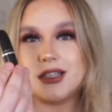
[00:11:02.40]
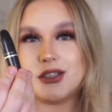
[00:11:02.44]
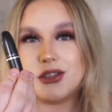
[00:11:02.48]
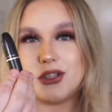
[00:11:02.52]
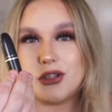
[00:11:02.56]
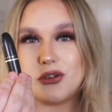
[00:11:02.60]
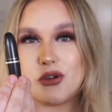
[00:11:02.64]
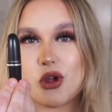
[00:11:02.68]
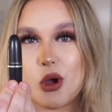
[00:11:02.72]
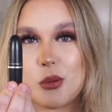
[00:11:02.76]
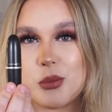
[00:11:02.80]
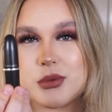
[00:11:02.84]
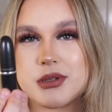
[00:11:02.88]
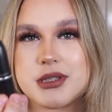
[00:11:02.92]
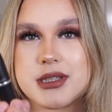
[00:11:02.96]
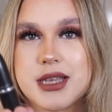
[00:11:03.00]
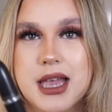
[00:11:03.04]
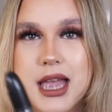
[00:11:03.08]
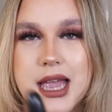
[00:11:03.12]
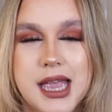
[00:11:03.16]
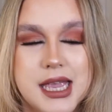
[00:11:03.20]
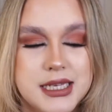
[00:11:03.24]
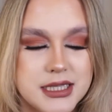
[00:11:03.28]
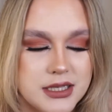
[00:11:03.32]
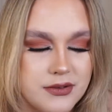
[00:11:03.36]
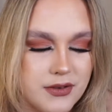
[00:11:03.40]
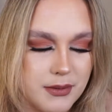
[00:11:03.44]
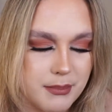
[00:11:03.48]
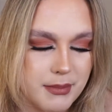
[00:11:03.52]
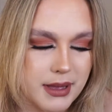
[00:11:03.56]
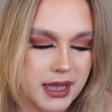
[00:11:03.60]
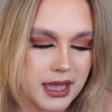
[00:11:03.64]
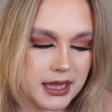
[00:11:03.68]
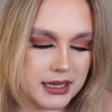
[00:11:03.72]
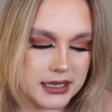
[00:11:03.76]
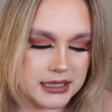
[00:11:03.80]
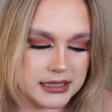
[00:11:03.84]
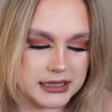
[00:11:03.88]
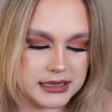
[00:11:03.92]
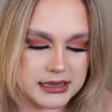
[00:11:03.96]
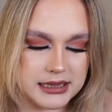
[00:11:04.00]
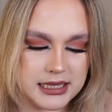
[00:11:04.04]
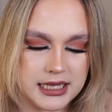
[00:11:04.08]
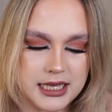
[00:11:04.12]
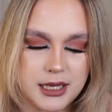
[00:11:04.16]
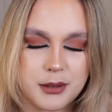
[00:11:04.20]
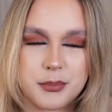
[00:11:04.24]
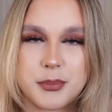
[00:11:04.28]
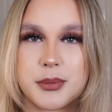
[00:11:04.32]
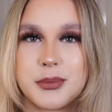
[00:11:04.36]
the normal size of a MAC
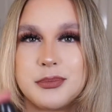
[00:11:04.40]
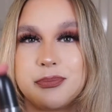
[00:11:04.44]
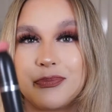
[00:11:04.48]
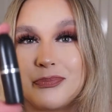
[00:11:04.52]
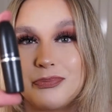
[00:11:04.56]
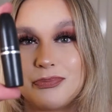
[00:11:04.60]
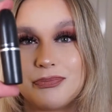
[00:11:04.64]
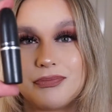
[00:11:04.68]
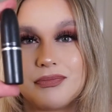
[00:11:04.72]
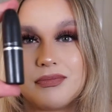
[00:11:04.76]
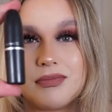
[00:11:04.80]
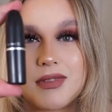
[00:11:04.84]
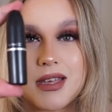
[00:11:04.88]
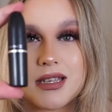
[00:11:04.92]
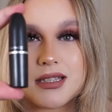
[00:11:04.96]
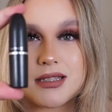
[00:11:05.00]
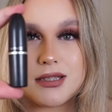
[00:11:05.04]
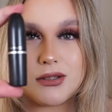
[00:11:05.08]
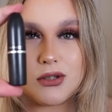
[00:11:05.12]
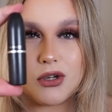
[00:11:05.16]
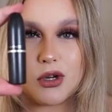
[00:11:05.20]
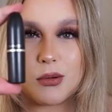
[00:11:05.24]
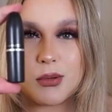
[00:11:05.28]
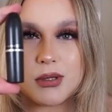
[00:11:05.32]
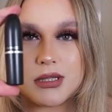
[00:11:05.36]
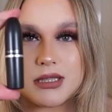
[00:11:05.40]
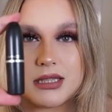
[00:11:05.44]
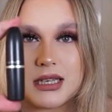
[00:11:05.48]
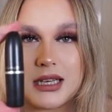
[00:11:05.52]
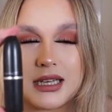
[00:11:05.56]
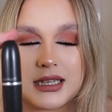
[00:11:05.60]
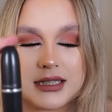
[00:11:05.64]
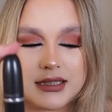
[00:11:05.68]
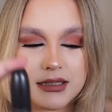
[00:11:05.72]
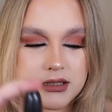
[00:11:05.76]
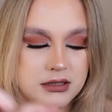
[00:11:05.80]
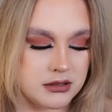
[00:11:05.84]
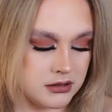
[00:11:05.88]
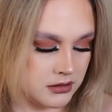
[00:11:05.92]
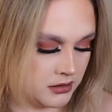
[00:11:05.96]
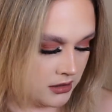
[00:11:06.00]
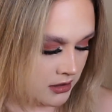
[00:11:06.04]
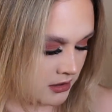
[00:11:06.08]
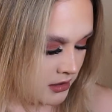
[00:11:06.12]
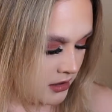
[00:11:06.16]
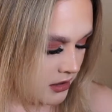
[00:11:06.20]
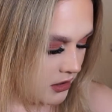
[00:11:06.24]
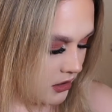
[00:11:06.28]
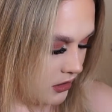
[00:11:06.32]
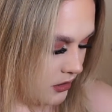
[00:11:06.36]
lip. That's the normal size.
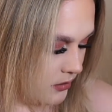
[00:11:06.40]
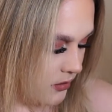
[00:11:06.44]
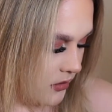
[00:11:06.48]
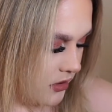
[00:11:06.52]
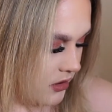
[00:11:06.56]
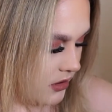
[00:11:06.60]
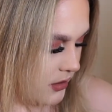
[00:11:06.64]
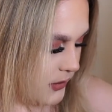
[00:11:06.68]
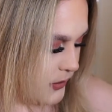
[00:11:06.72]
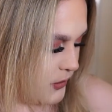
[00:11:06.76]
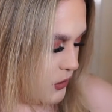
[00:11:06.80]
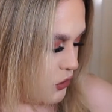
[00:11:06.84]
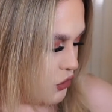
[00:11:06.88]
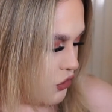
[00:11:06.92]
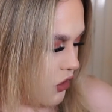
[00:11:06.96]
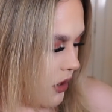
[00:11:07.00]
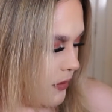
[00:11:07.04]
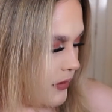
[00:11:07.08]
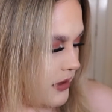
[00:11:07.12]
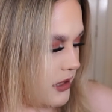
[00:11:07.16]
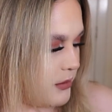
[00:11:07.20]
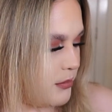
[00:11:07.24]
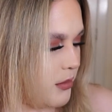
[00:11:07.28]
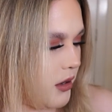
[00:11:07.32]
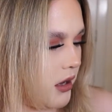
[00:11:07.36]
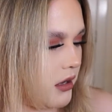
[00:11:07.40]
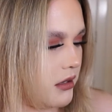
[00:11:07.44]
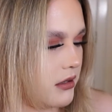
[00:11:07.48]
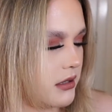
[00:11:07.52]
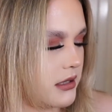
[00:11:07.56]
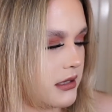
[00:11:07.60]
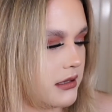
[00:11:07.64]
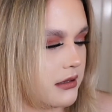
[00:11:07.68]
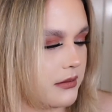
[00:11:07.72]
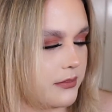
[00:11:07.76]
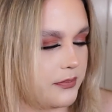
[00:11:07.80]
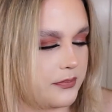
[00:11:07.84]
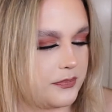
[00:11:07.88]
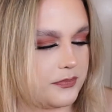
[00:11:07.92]
I'm going to drop this box.